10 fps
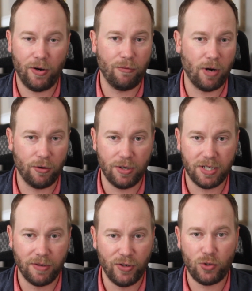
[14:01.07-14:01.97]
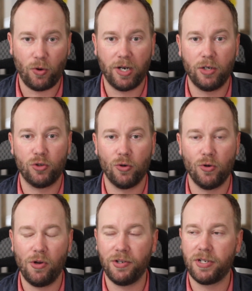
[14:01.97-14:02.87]
rigorous inventory
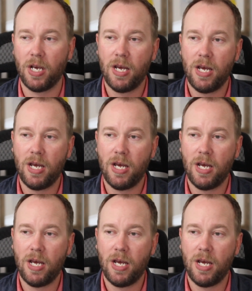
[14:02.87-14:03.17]
controls.